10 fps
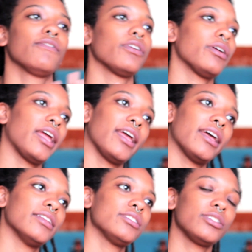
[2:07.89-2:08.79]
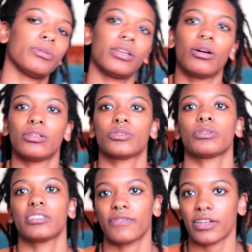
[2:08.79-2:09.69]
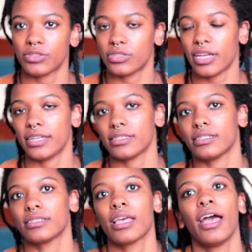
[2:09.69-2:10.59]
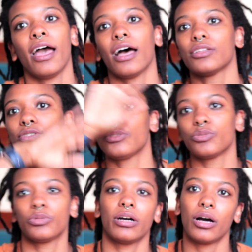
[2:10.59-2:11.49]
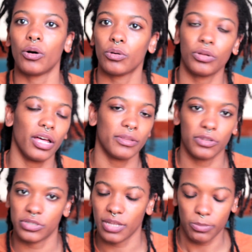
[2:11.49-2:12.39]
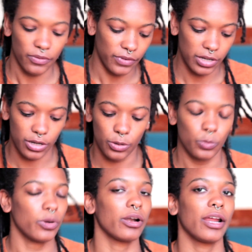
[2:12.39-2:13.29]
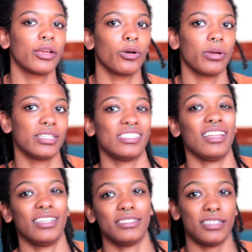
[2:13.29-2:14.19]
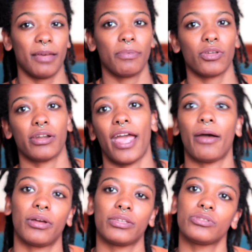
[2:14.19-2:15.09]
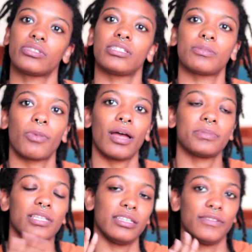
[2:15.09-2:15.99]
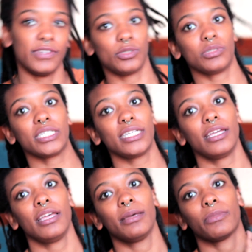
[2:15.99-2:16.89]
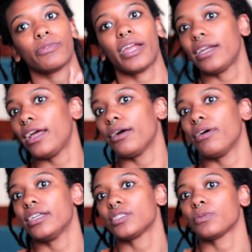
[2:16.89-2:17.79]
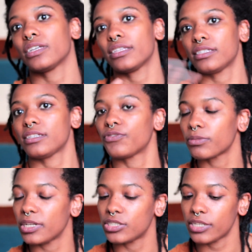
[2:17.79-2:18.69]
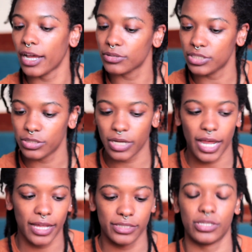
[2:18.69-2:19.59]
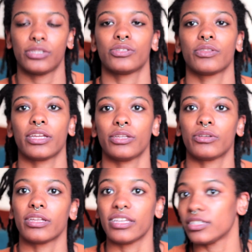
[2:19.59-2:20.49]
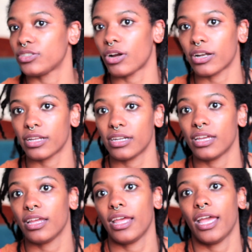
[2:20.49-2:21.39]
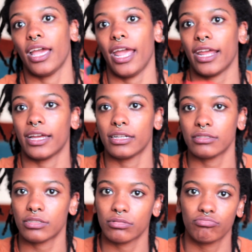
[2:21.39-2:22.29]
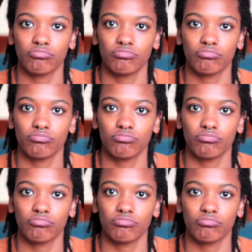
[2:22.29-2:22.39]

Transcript: for your hands, doing all sorts of exercises. I'll do a whole other separate video where I go into in depth on how I use these props individually. But right now, I just want to get this information out to you guys so that you can get started and